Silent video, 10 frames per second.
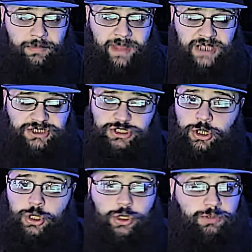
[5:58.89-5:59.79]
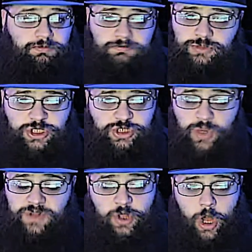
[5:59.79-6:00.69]
match. Just
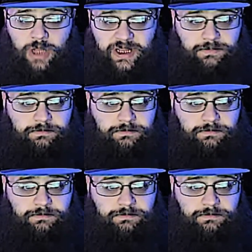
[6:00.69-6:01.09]
run the gauntlet.